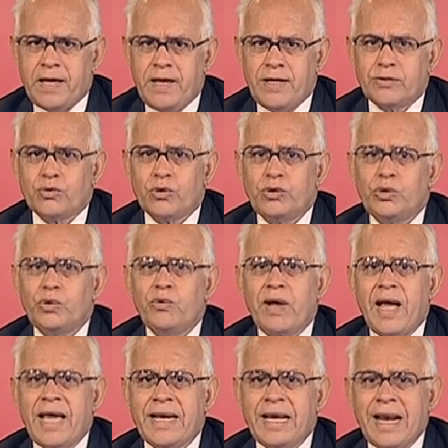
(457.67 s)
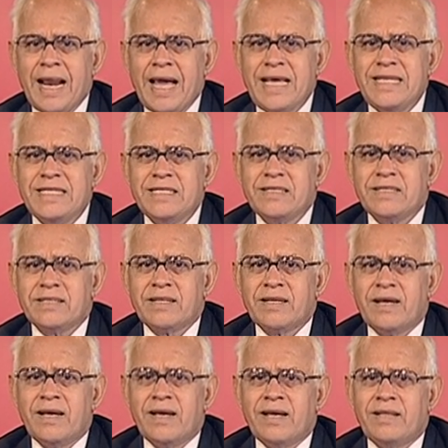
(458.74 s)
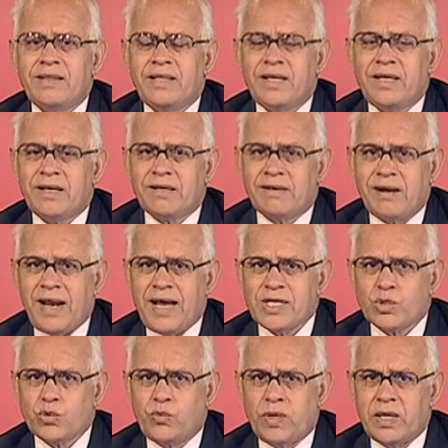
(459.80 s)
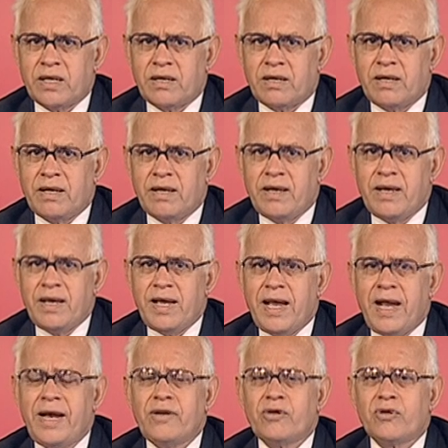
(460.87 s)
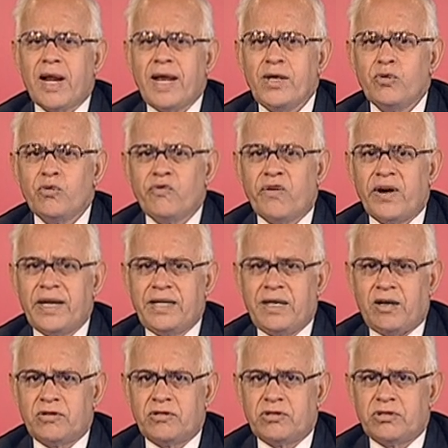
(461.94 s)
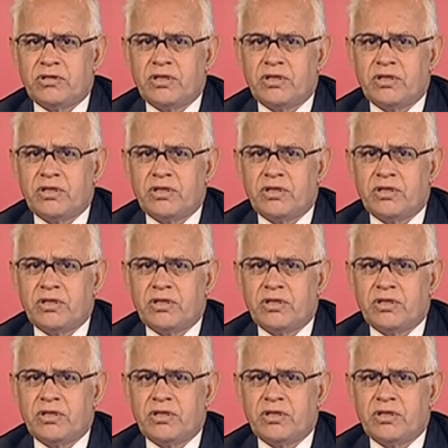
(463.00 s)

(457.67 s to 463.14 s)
So, you analyze the classwork and try to find out